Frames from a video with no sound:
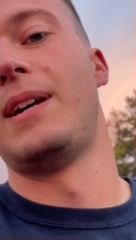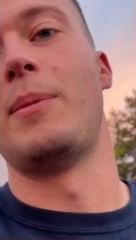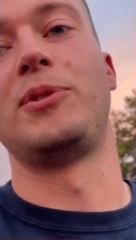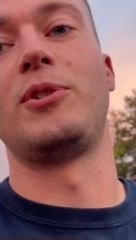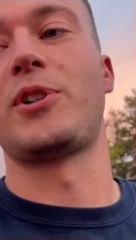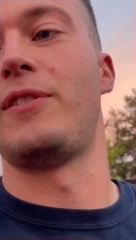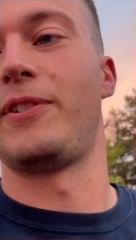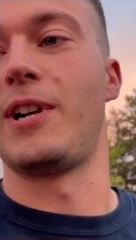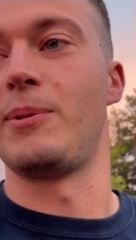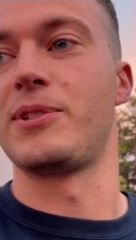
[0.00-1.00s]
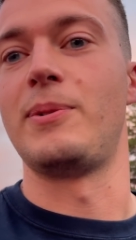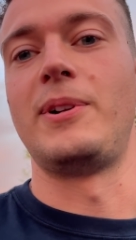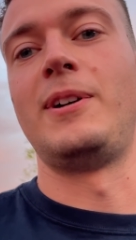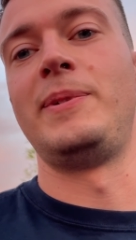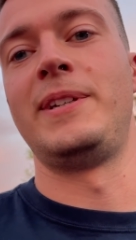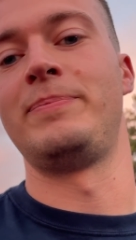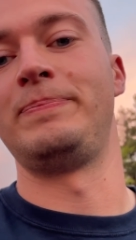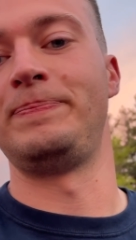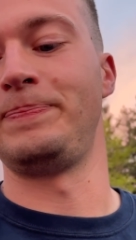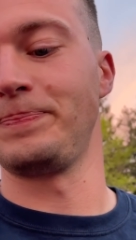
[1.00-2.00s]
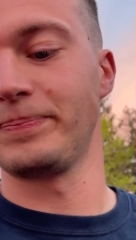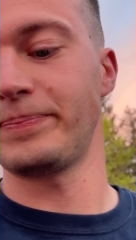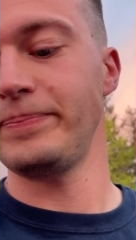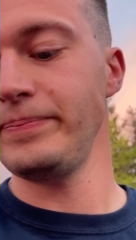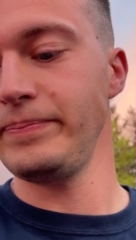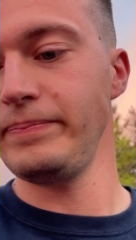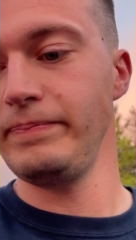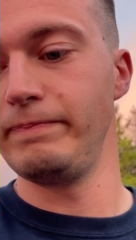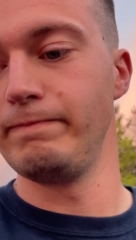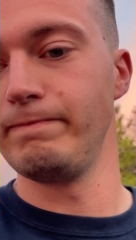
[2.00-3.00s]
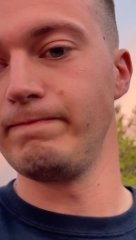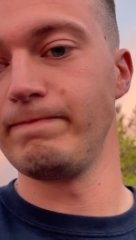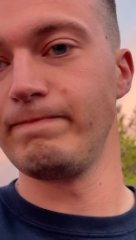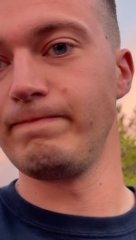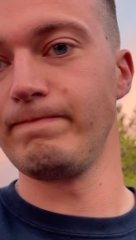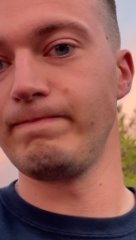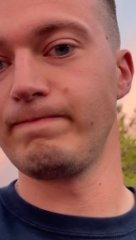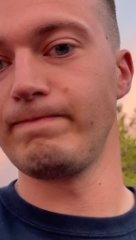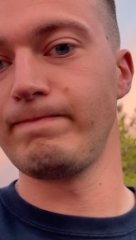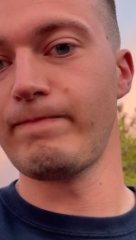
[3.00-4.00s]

I'm still trying to figure out what's going on, man. Well, what's